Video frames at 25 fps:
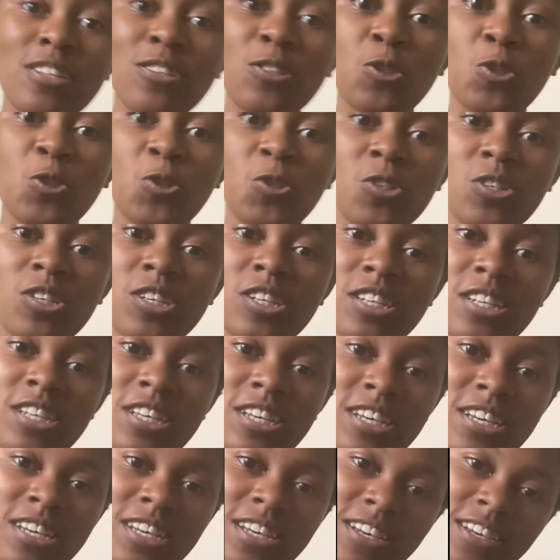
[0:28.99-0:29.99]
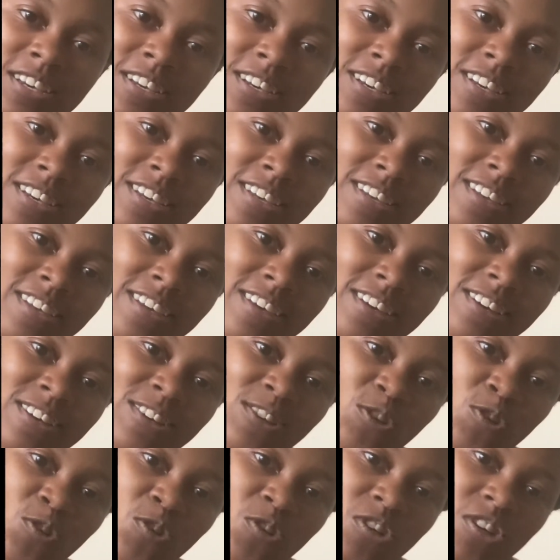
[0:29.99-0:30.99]
Trinity.
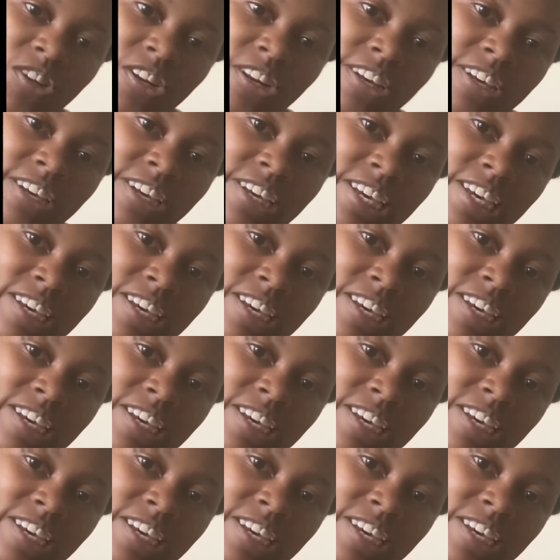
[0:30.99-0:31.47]
Trinity,